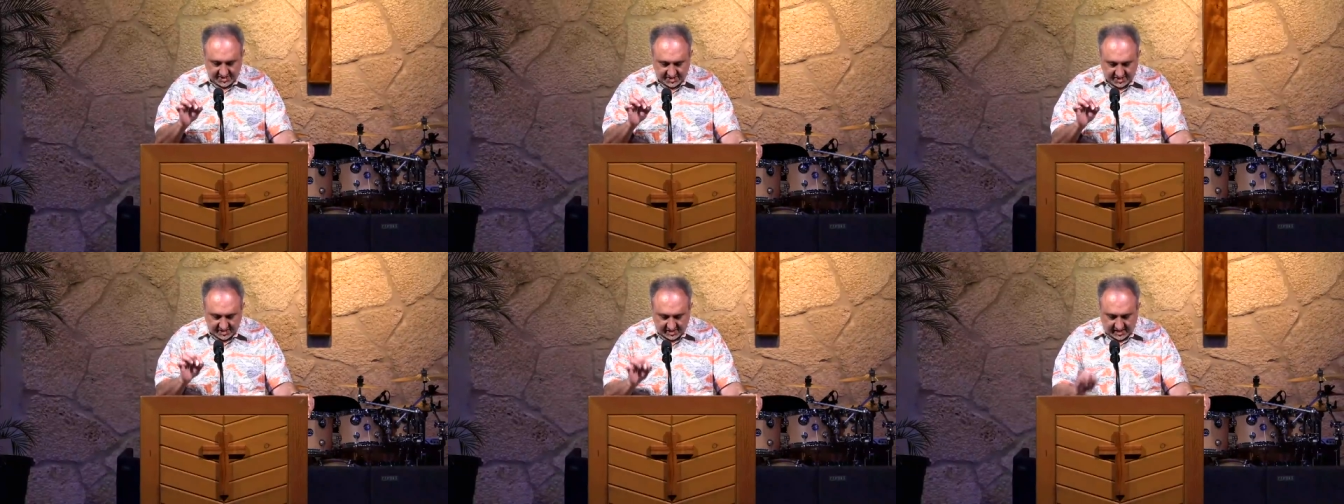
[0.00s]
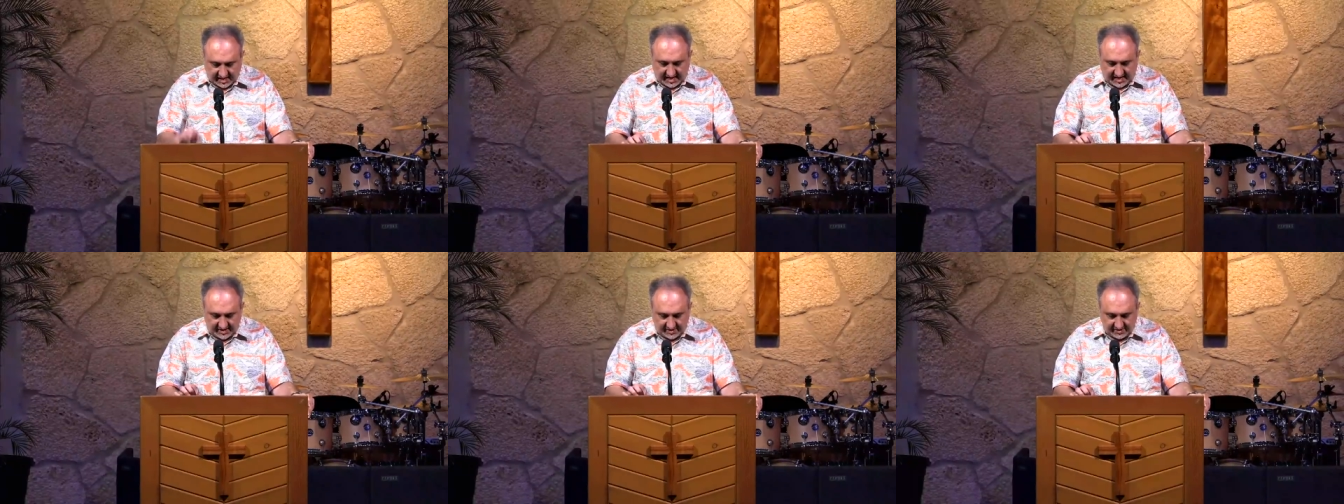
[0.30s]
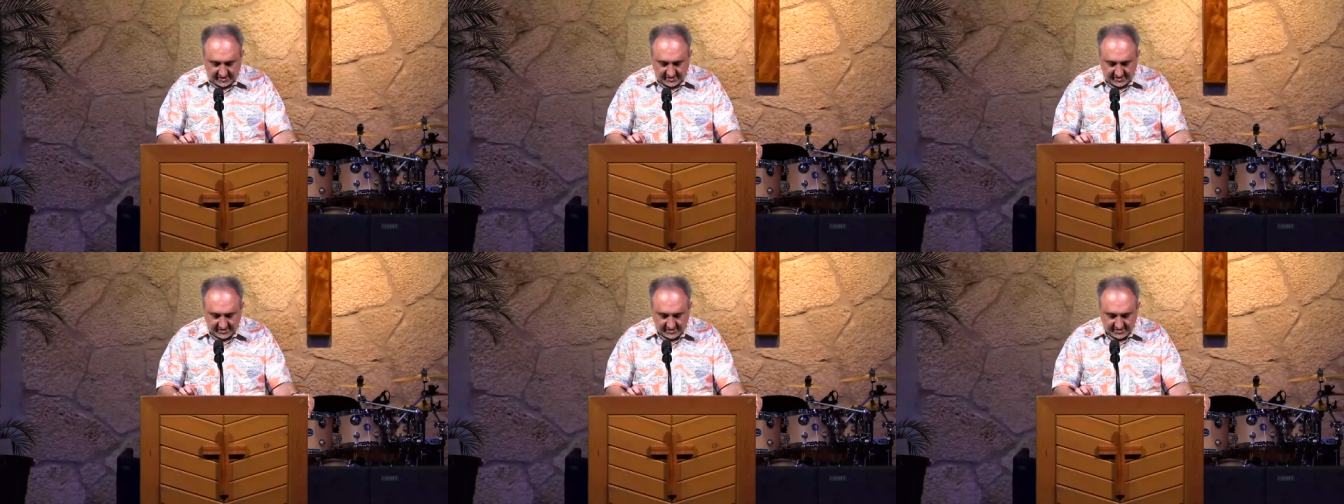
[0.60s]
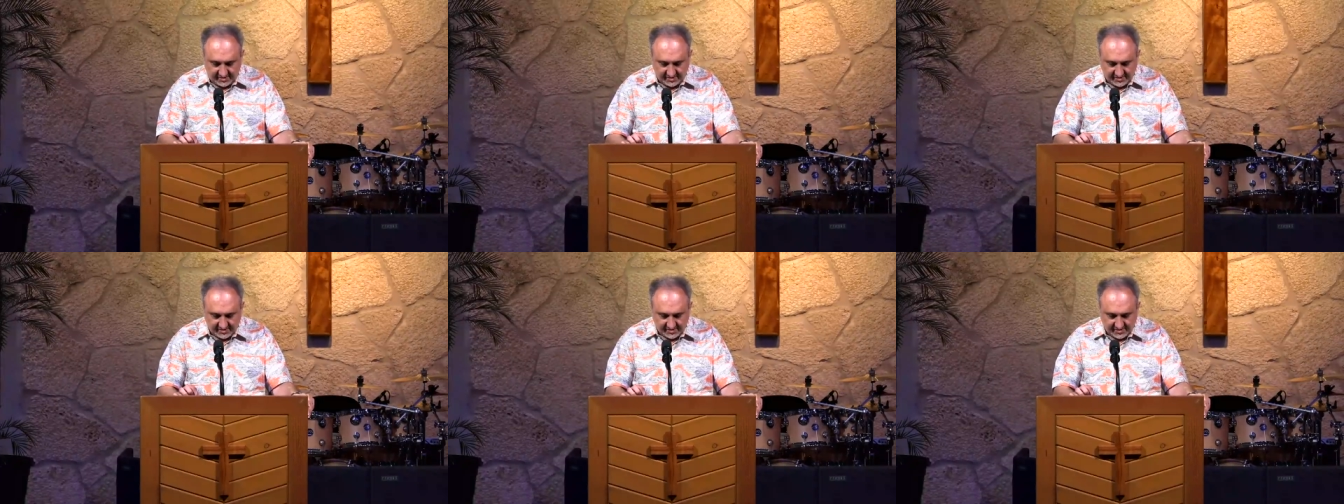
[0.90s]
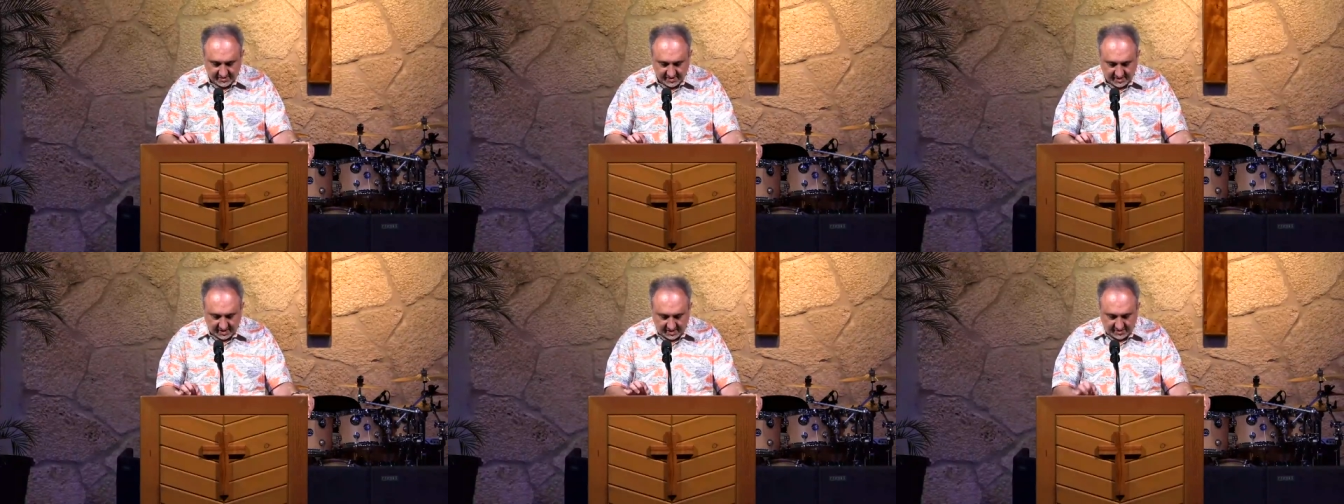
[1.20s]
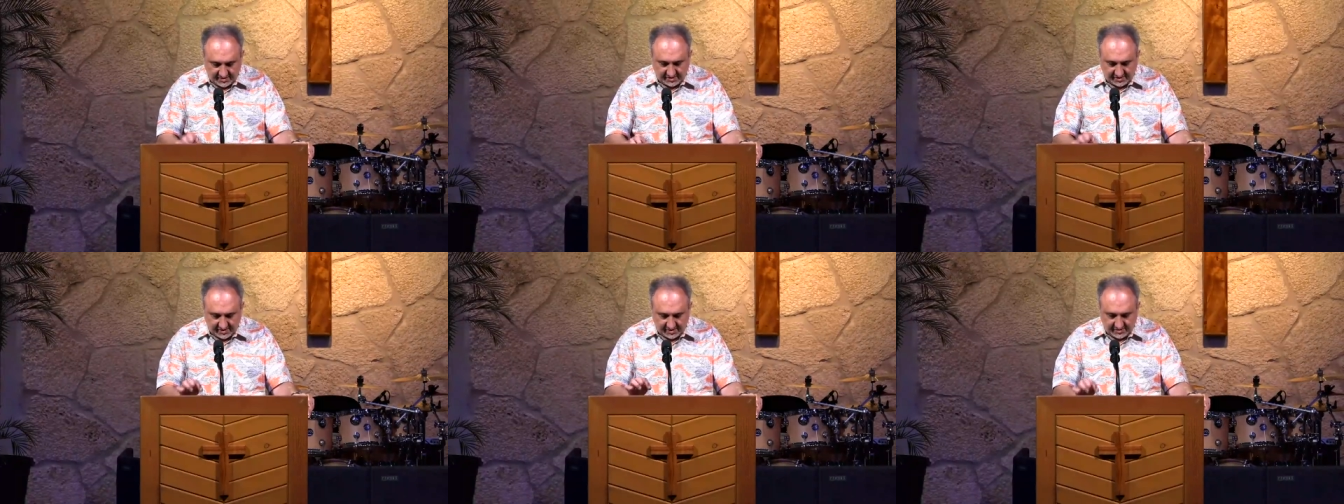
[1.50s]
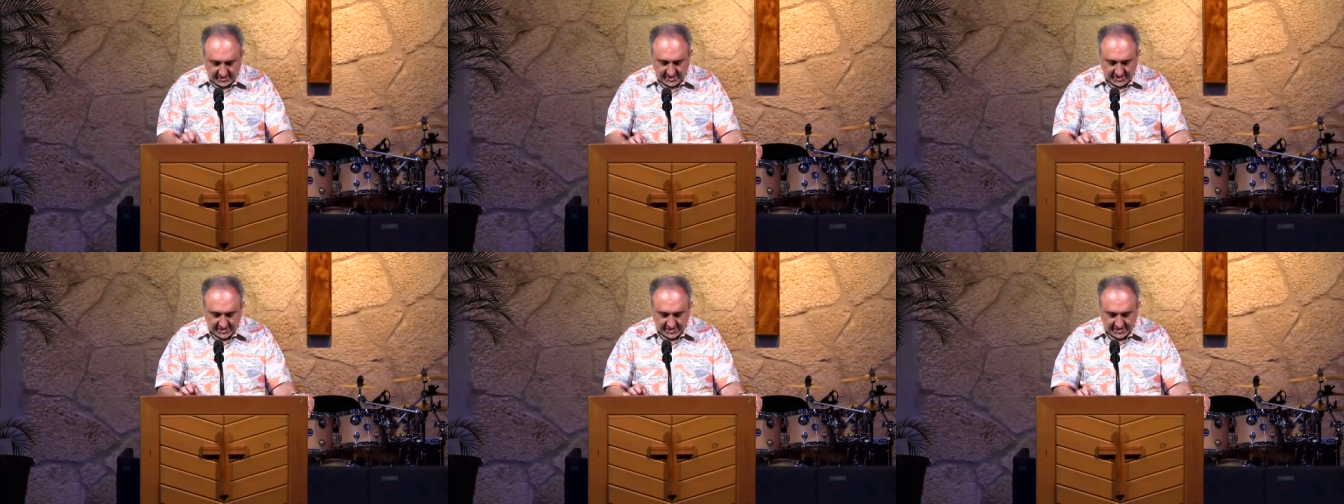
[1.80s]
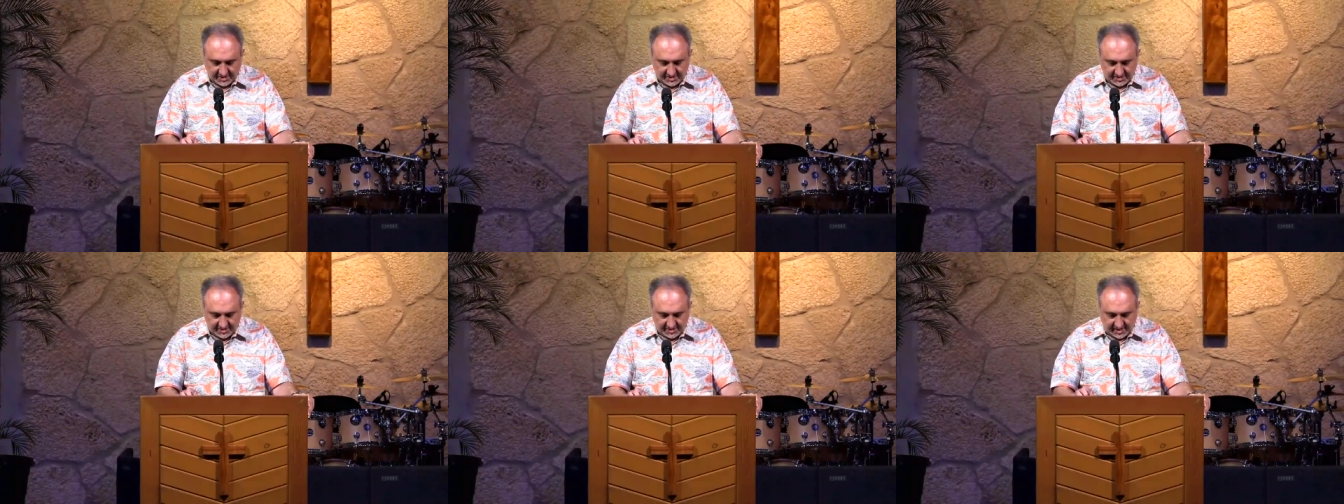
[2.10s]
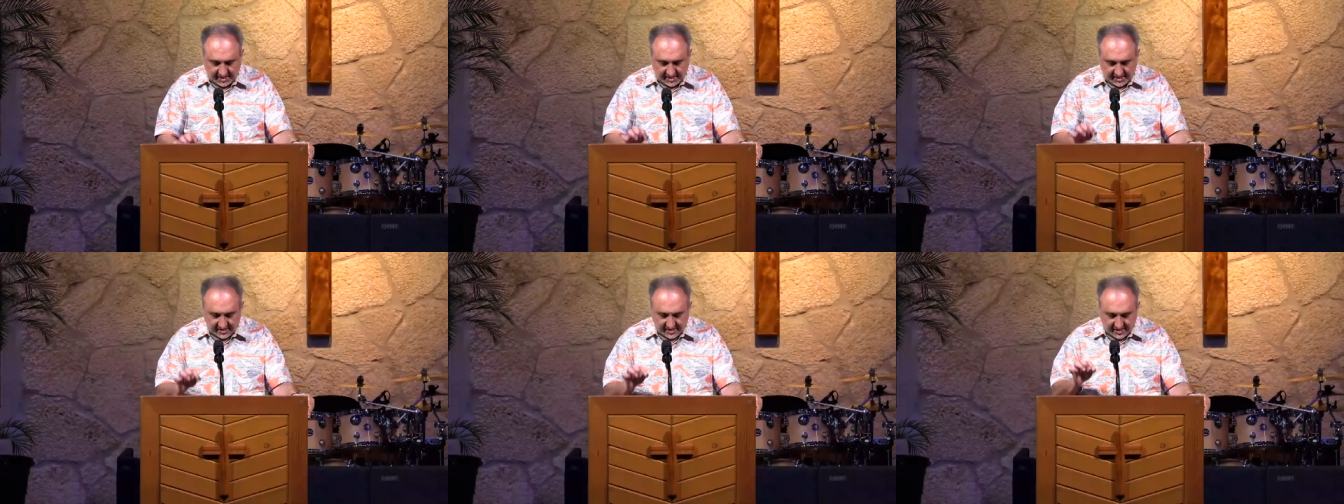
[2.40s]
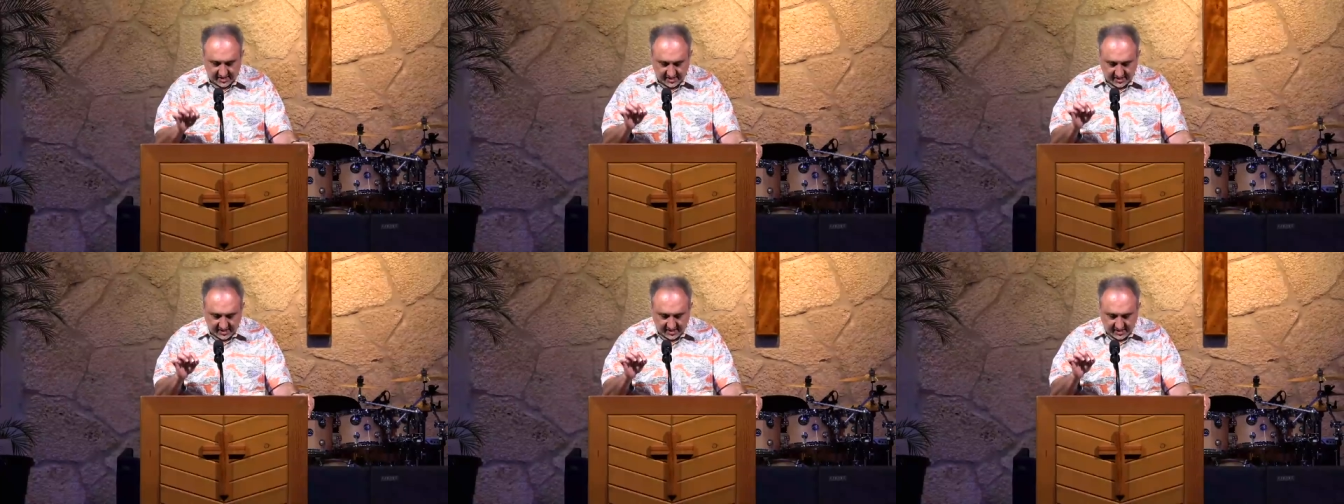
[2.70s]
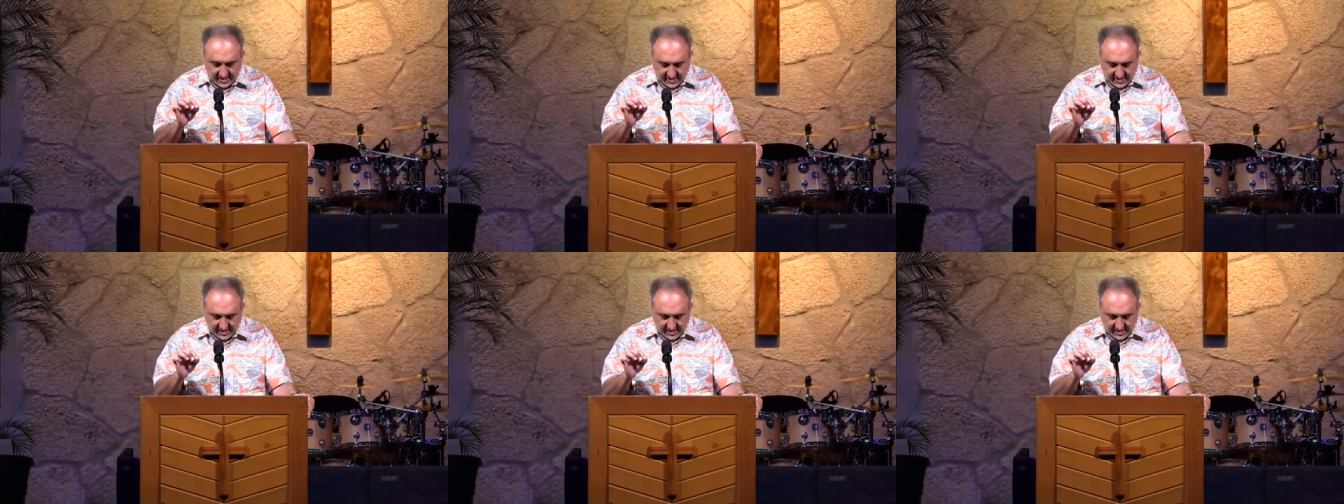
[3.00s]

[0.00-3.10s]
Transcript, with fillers: slander other Christians and